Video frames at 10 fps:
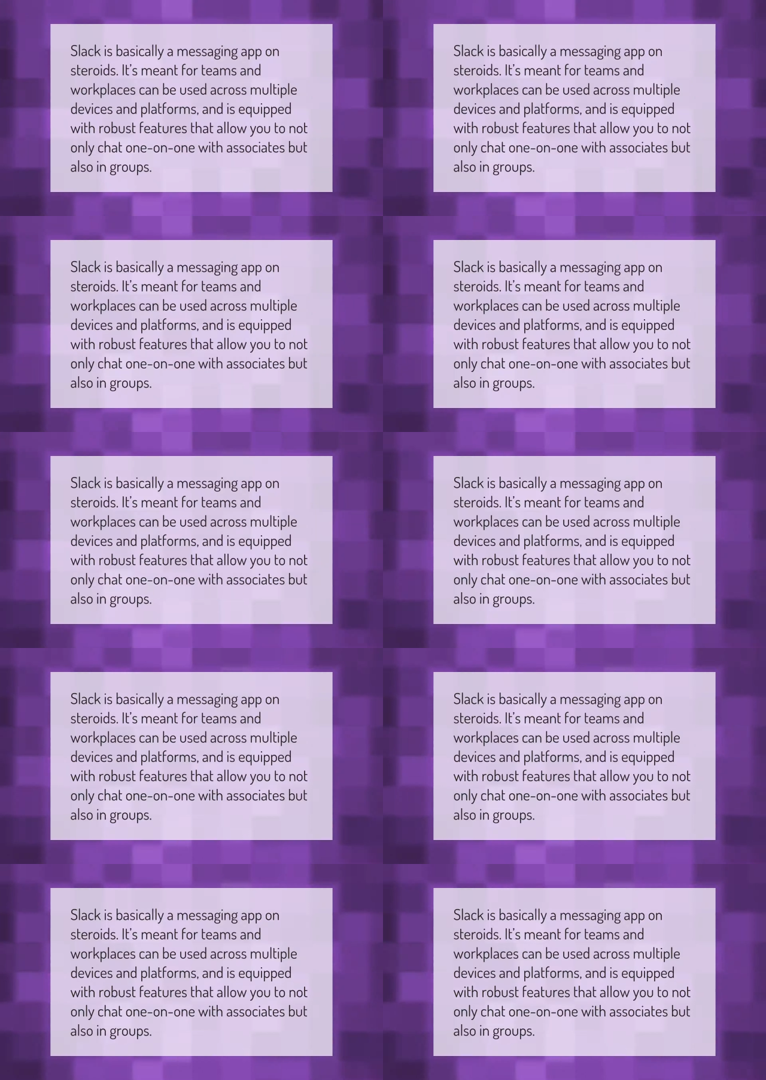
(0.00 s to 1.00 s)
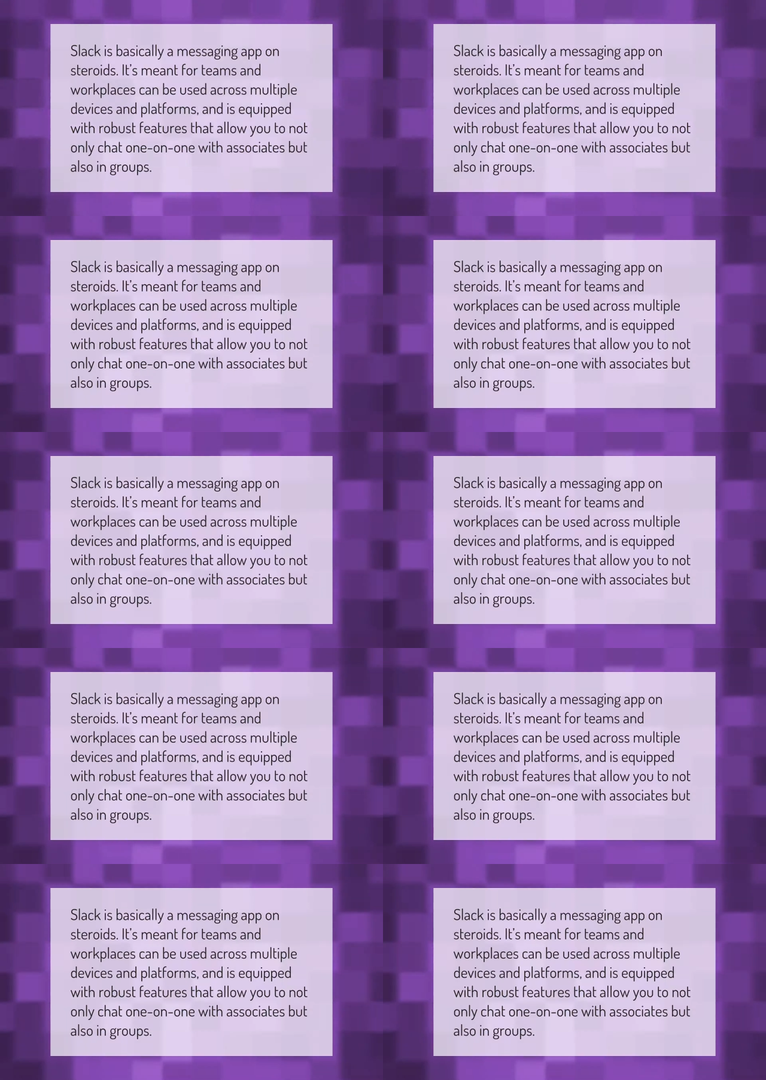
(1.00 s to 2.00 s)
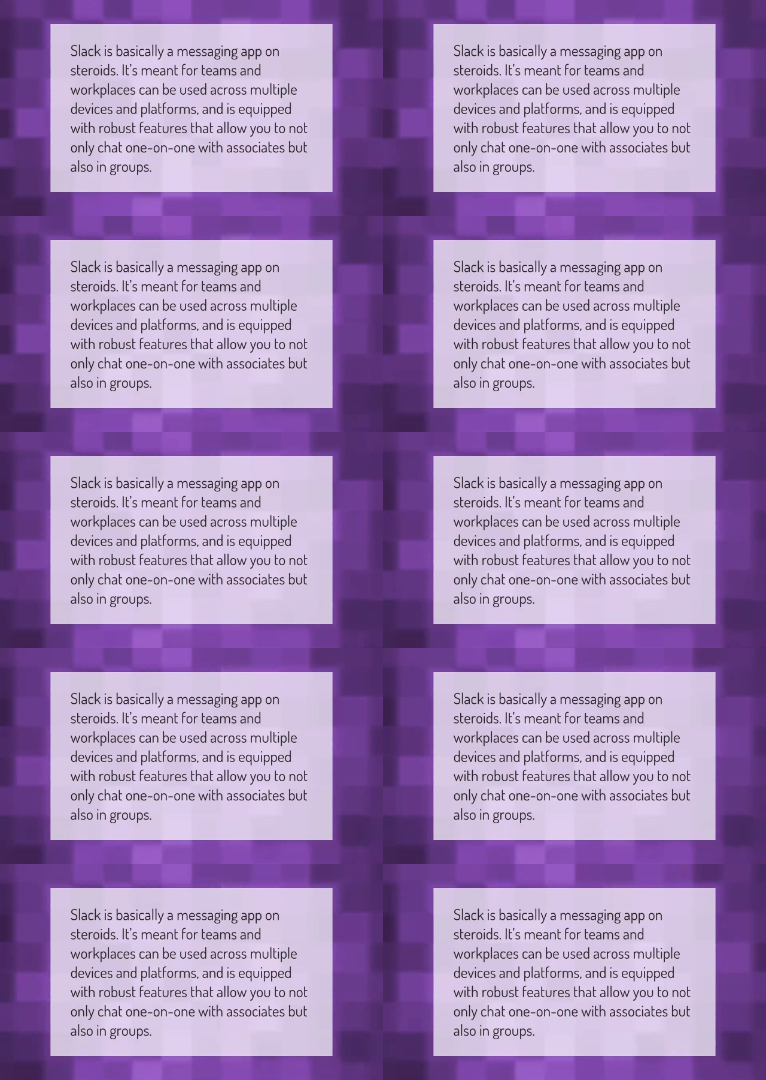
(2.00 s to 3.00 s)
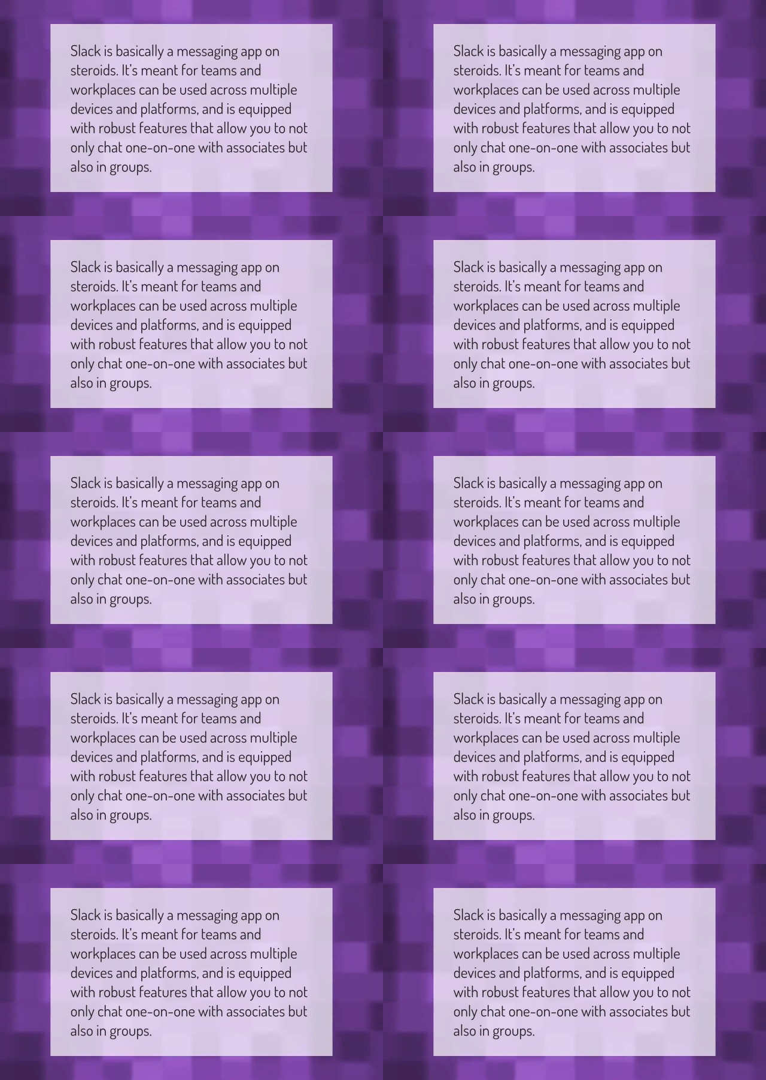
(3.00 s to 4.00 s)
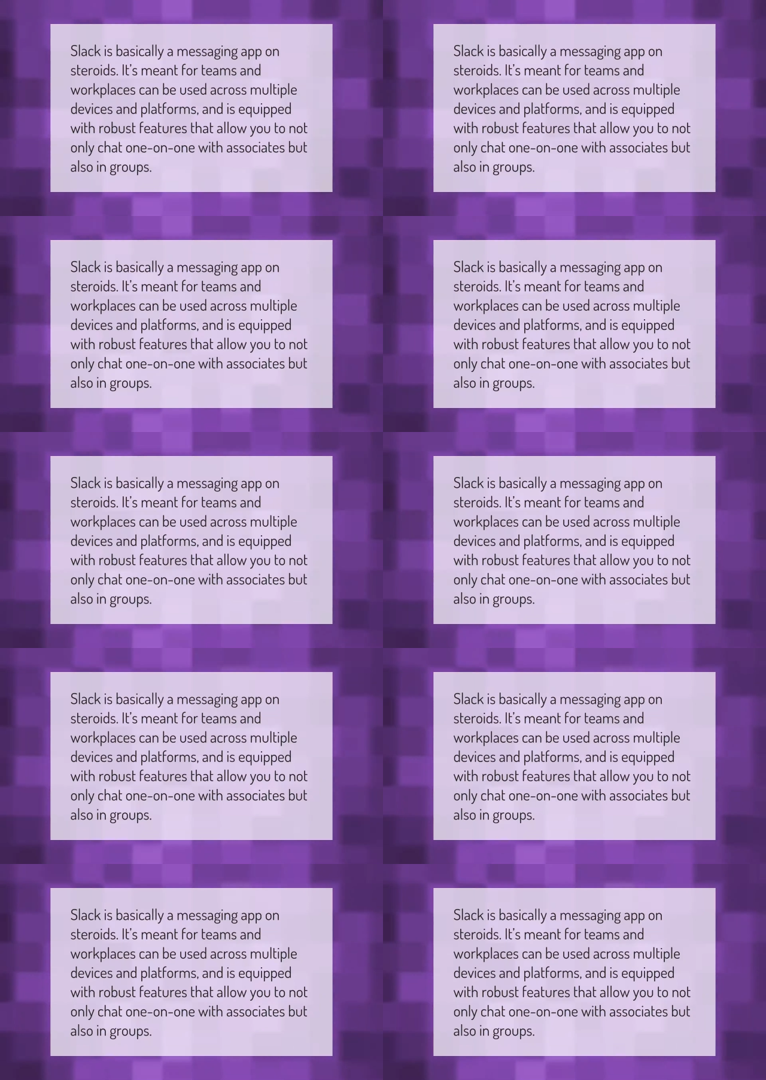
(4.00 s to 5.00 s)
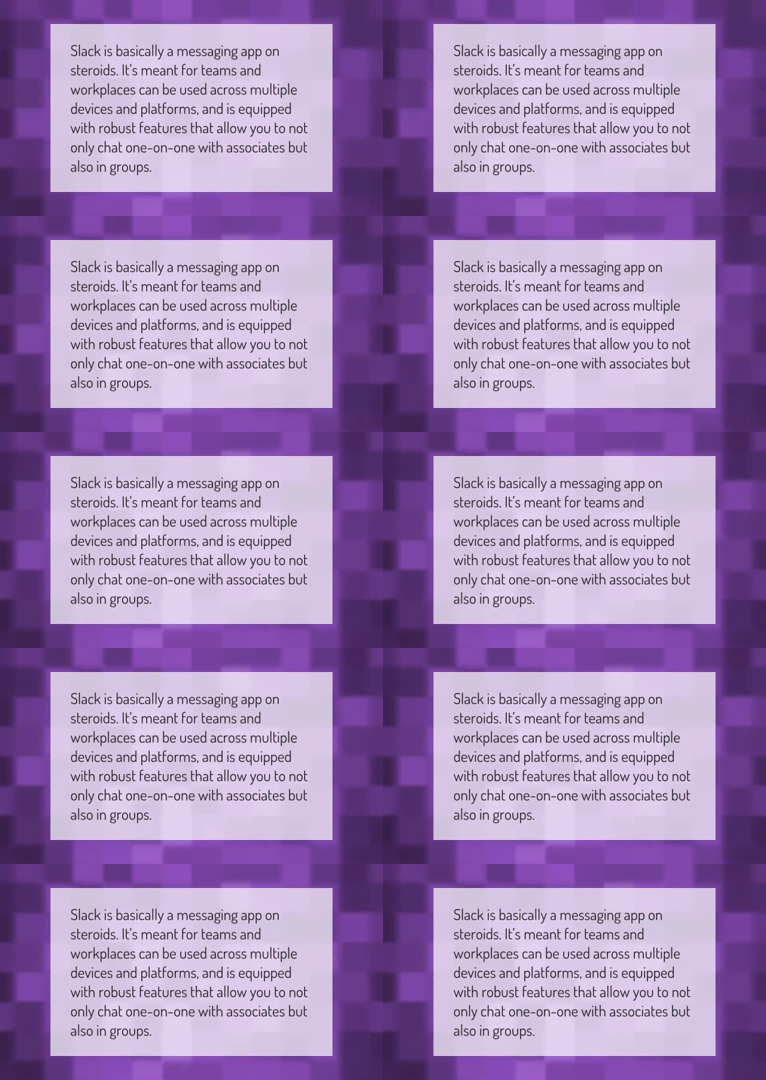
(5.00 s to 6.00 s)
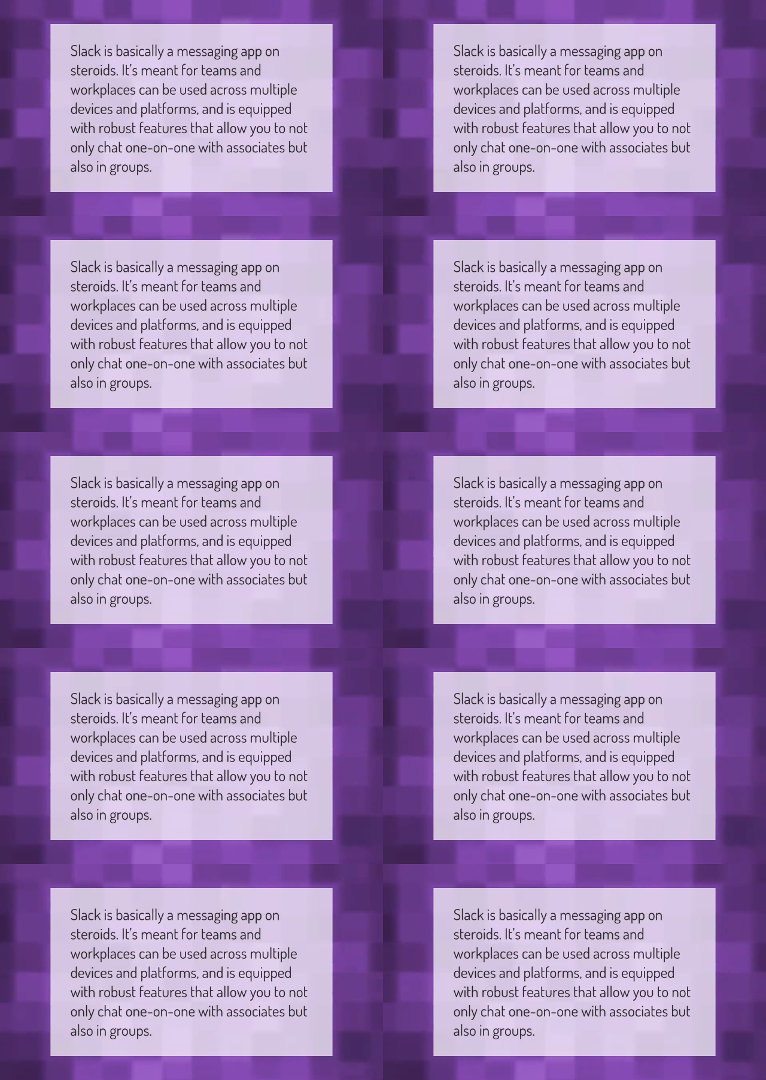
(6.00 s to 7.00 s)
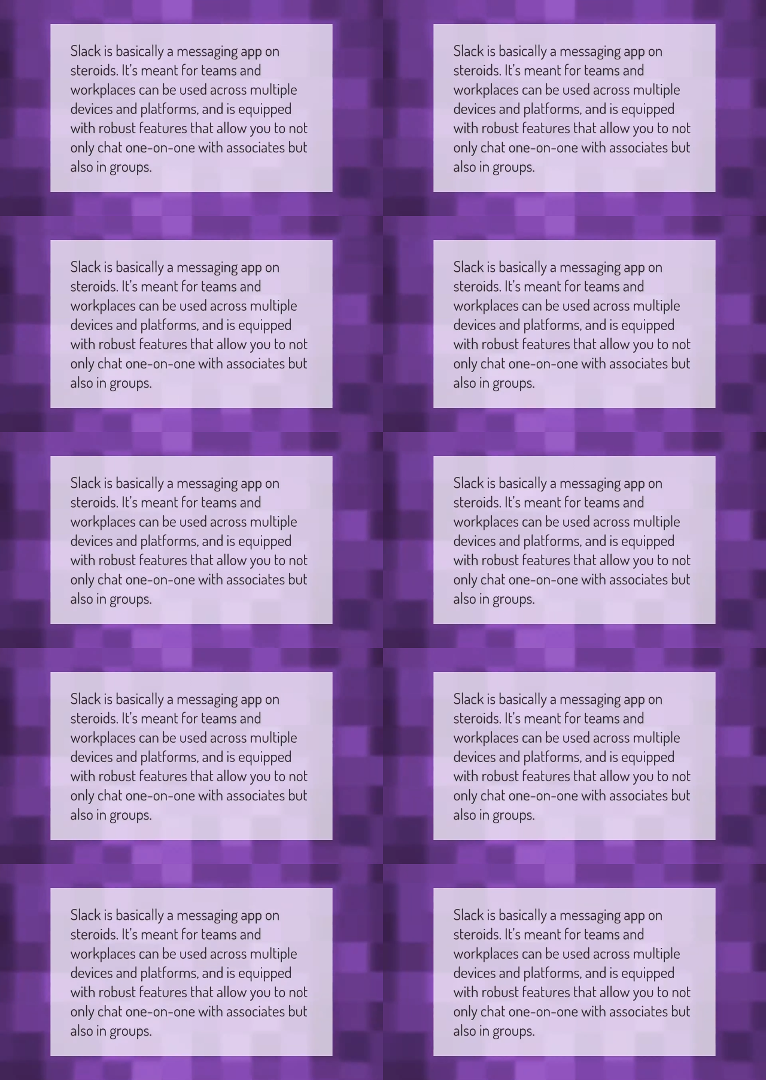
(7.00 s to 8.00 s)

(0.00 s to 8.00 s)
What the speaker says: Nobody's mouth can be seen.